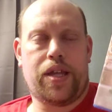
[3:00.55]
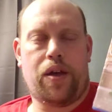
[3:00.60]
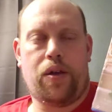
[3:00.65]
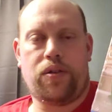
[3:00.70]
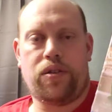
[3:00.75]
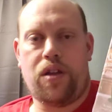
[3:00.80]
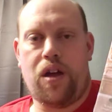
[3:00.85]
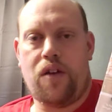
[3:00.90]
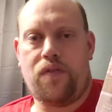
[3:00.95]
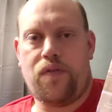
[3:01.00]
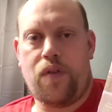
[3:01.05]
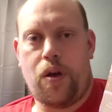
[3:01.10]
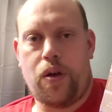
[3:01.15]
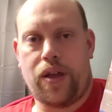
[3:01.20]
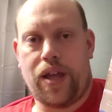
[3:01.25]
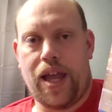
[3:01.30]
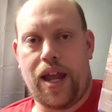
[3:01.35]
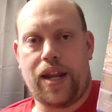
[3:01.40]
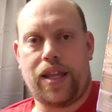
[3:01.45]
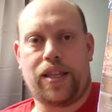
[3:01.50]
held off
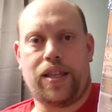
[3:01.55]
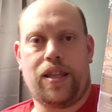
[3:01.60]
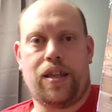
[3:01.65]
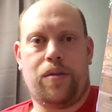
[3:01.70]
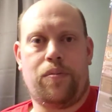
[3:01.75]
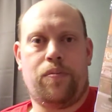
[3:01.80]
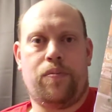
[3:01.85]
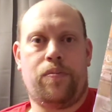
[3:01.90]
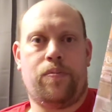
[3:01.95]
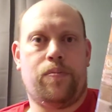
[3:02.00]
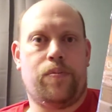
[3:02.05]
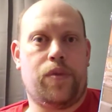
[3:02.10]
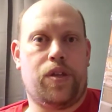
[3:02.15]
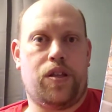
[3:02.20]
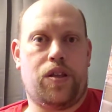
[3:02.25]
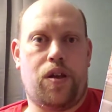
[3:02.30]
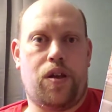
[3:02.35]
on getting them. You